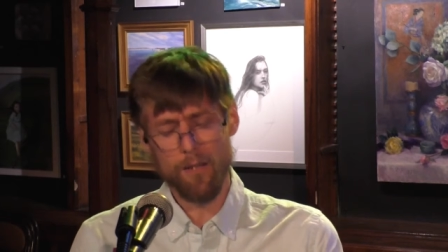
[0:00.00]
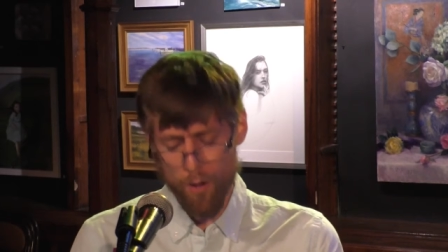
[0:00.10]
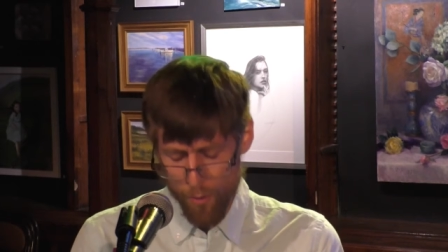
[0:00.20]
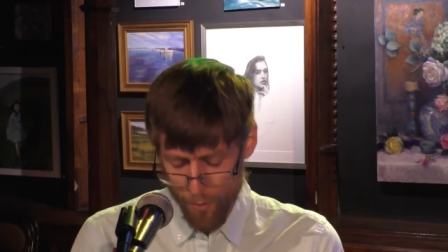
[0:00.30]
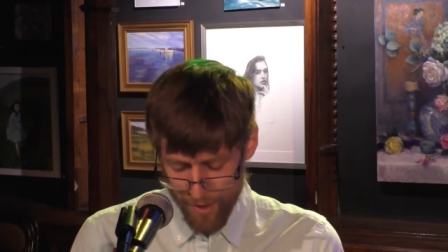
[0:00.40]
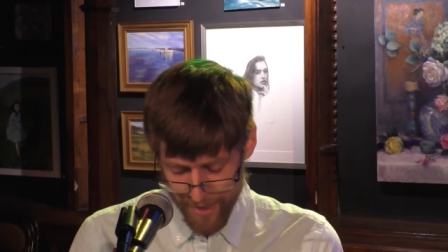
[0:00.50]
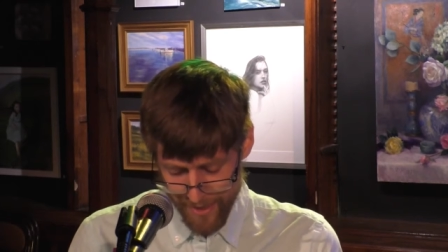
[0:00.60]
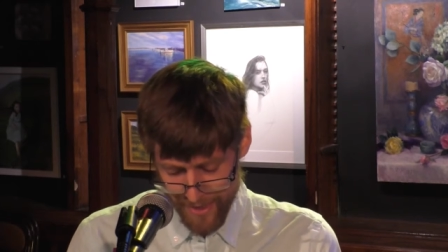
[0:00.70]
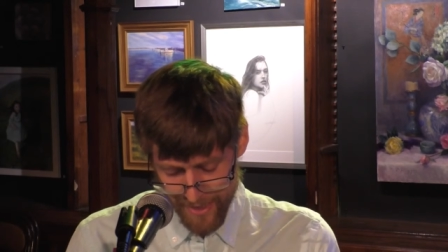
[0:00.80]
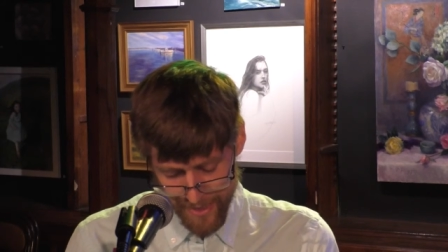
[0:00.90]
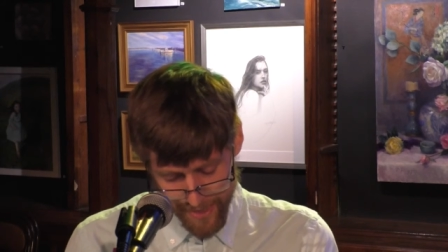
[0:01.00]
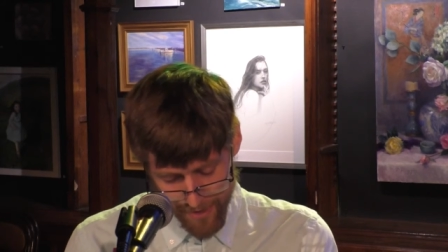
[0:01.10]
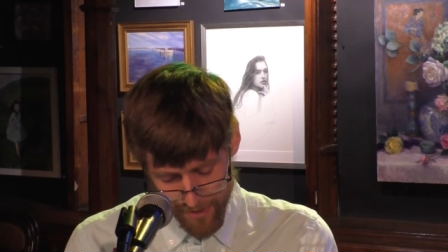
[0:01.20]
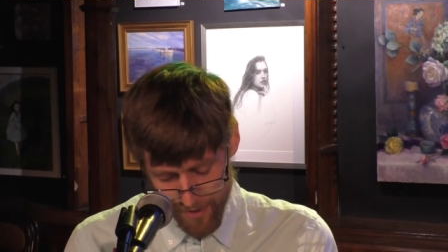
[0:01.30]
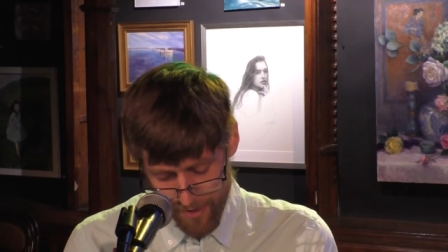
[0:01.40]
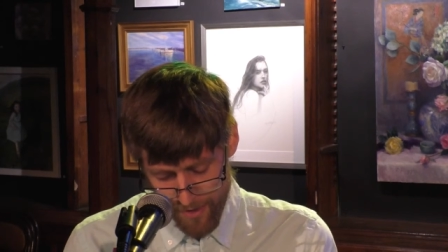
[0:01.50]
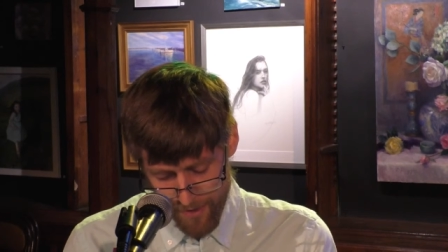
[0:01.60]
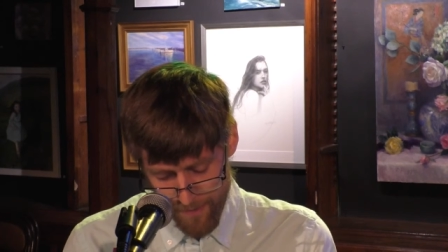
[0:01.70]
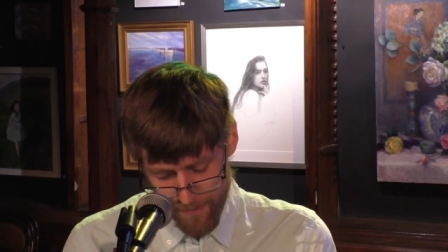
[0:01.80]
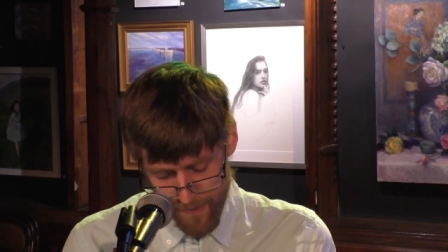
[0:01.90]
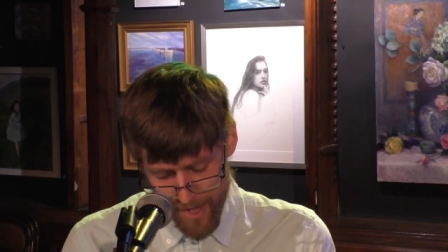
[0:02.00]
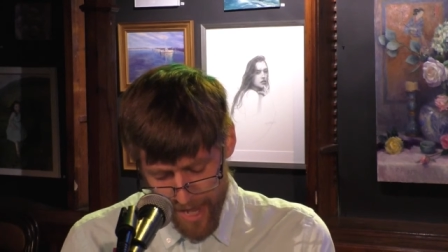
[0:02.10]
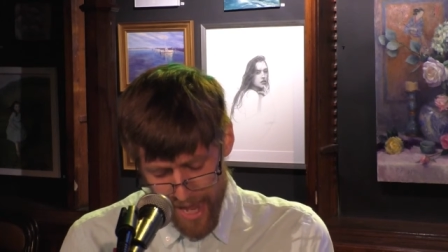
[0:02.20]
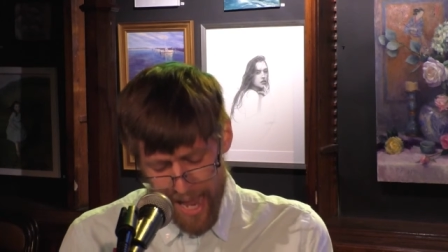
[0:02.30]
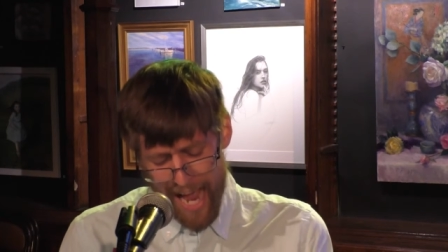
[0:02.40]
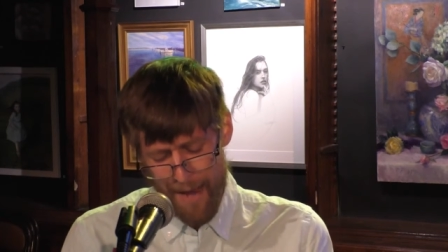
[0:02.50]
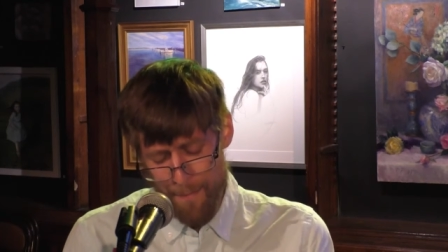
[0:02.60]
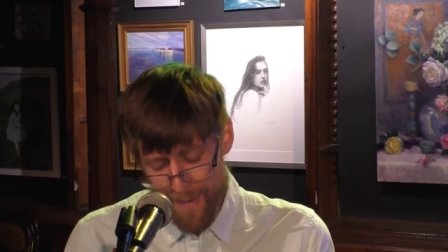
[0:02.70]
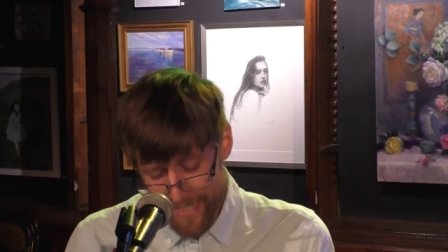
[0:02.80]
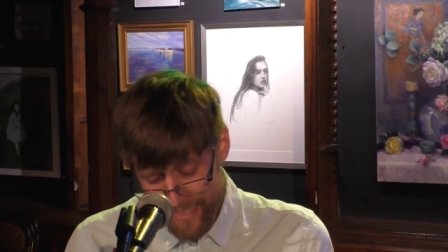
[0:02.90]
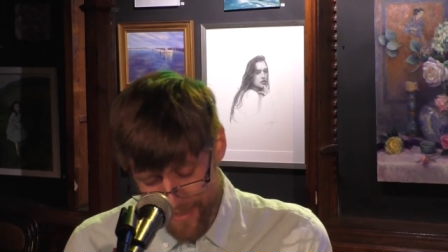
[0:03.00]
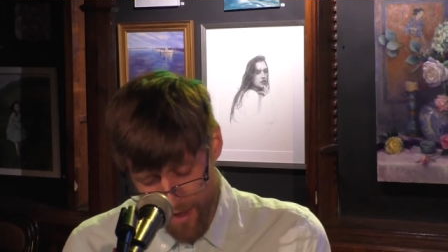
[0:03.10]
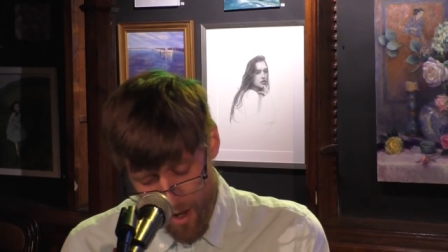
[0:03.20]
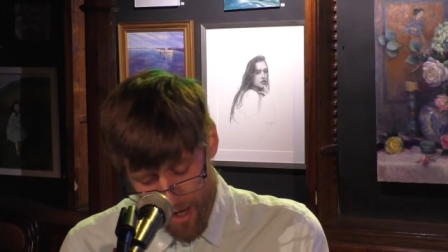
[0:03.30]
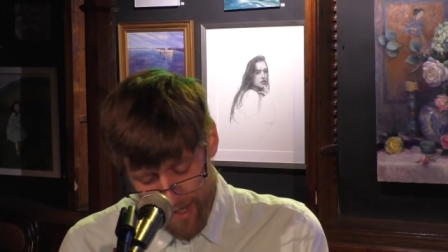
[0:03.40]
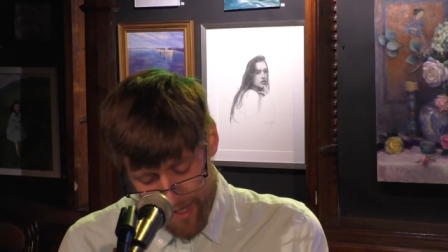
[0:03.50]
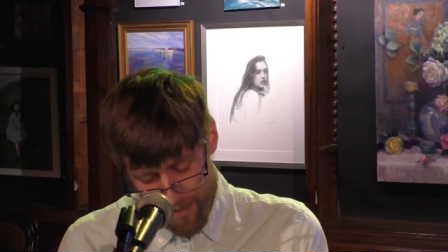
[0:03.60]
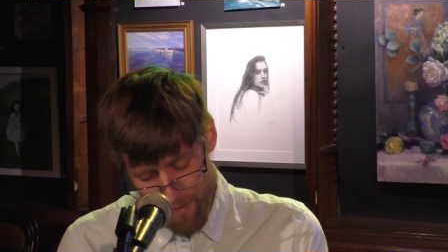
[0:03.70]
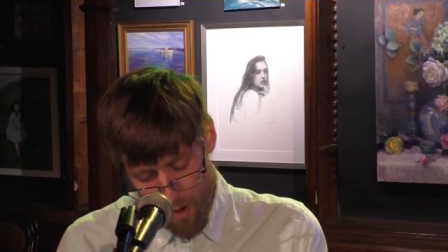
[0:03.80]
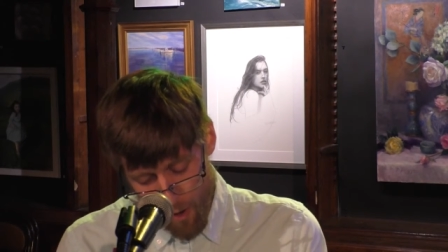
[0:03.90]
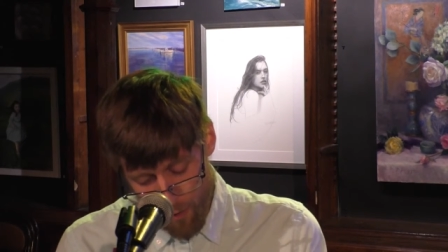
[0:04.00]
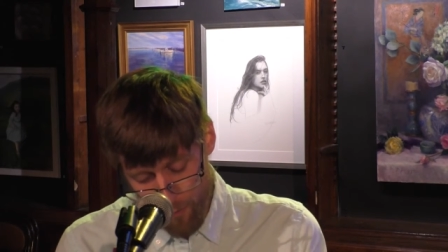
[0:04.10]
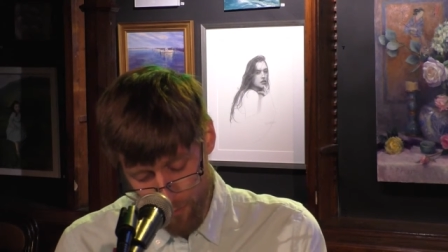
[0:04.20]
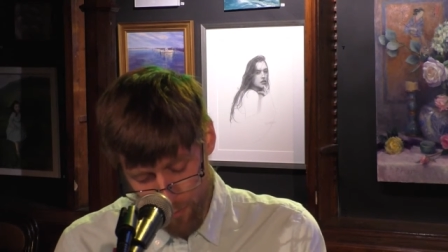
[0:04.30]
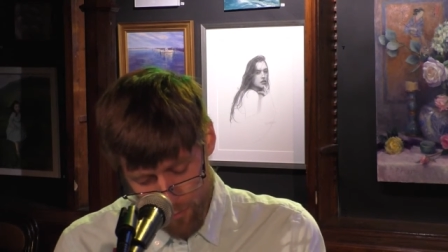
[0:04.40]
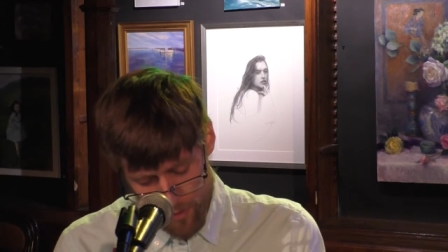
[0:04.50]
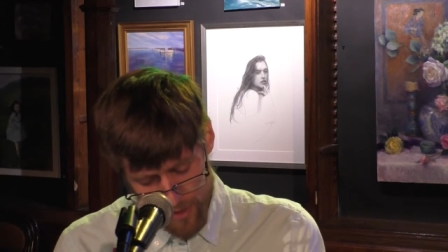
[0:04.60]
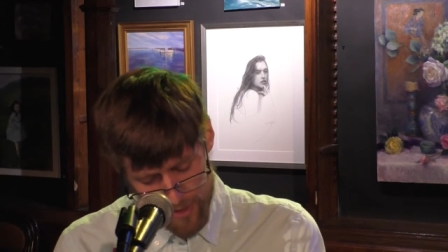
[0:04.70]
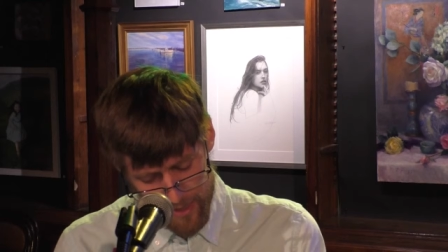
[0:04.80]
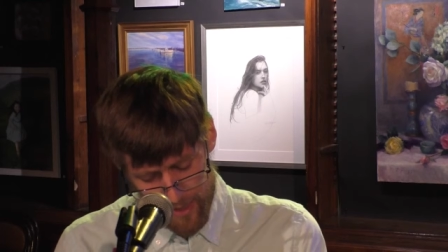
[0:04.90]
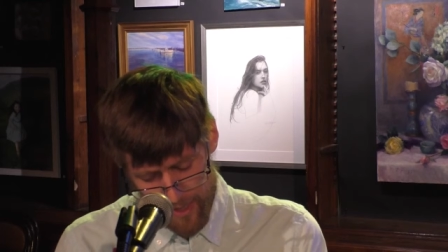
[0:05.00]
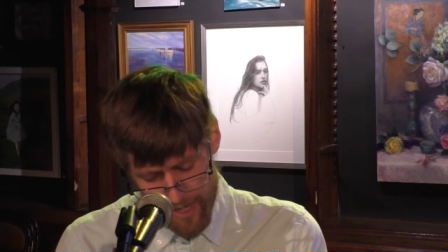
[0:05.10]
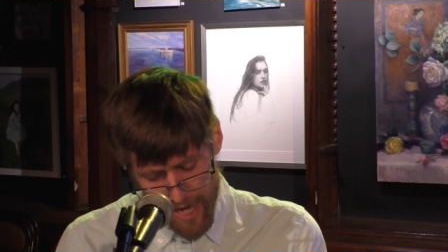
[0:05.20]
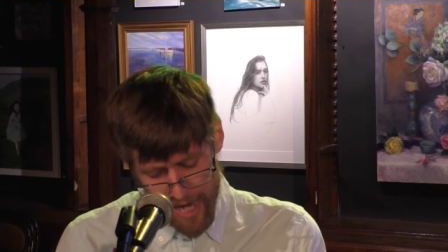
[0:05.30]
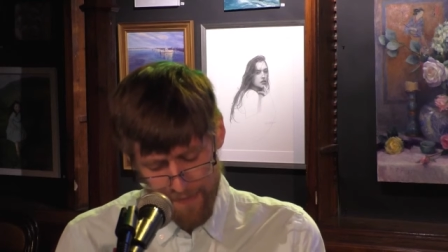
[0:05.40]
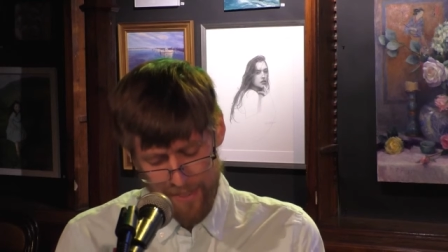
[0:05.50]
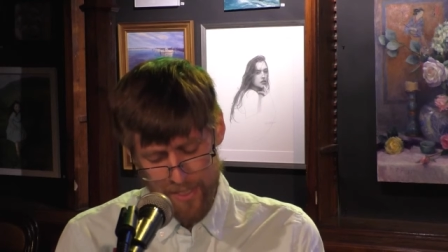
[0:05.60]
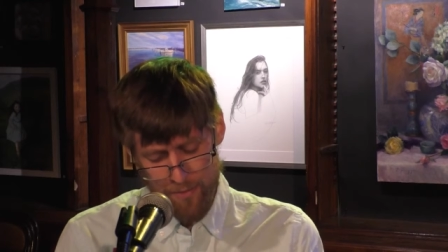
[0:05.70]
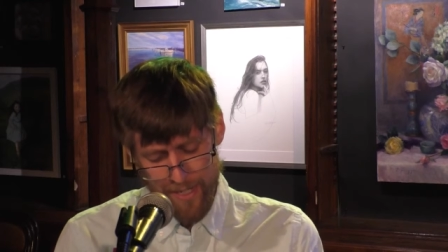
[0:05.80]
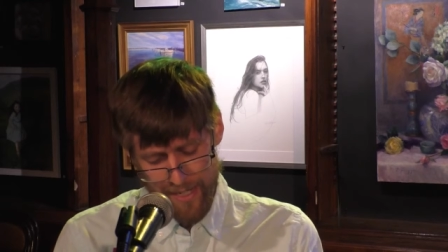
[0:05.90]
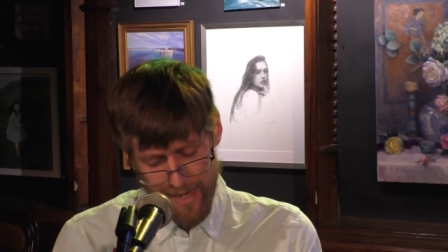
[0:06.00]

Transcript: lone and still. I miss the honey of hard roots and the sweet